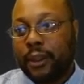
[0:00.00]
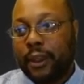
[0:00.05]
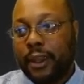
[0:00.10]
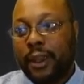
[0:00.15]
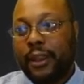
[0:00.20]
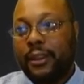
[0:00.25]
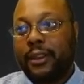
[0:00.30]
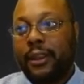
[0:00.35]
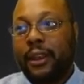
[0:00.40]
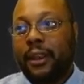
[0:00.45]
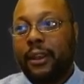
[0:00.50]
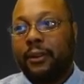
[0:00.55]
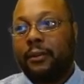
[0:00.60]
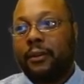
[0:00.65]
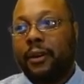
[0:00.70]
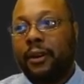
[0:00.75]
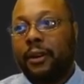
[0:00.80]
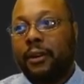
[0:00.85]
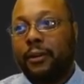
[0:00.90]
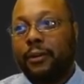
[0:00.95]
And then,
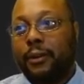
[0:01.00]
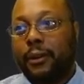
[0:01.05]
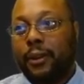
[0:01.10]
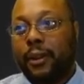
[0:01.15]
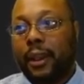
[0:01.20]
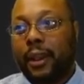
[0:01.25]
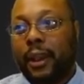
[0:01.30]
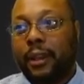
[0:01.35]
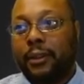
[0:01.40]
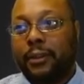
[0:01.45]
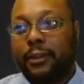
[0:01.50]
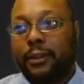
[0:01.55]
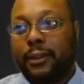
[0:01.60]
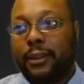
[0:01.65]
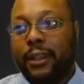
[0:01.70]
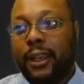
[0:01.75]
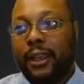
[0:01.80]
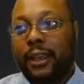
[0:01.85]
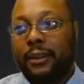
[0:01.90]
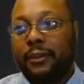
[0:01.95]
well,
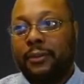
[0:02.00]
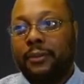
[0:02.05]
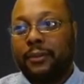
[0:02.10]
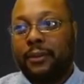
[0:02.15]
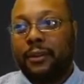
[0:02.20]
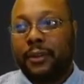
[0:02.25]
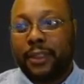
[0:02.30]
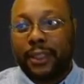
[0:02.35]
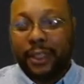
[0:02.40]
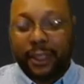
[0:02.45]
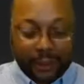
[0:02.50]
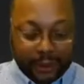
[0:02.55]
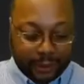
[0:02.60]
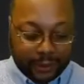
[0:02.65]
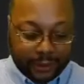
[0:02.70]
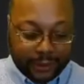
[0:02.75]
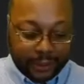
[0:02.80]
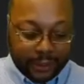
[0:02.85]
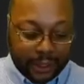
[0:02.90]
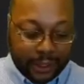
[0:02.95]
then we'll take
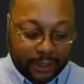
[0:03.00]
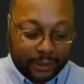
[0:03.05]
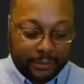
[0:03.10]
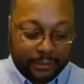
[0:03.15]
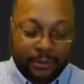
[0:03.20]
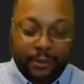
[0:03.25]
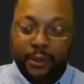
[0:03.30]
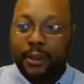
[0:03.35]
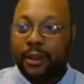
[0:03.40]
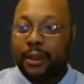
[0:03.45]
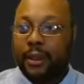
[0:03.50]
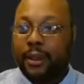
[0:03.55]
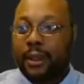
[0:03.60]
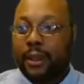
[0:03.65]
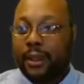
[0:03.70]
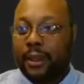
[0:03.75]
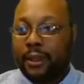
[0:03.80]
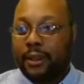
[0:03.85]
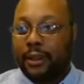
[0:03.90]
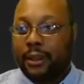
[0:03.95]
this name,
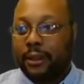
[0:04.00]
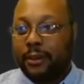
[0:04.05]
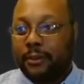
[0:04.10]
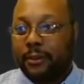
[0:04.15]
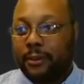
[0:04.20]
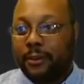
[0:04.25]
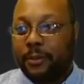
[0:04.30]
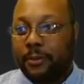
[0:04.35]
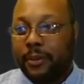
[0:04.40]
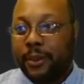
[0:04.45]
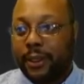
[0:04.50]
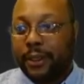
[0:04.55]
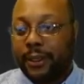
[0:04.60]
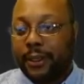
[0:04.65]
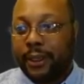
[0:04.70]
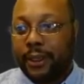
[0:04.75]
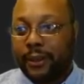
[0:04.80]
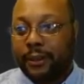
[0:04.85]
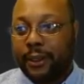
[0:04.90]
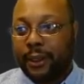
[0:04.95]
and then we'll put it
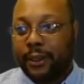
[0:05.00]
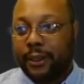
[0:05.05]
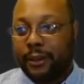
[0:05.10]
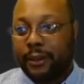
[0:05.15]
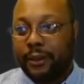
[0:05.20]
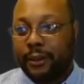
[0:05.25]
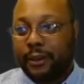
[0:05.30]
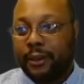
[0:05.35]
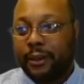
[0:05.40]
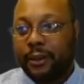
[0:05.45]
down here.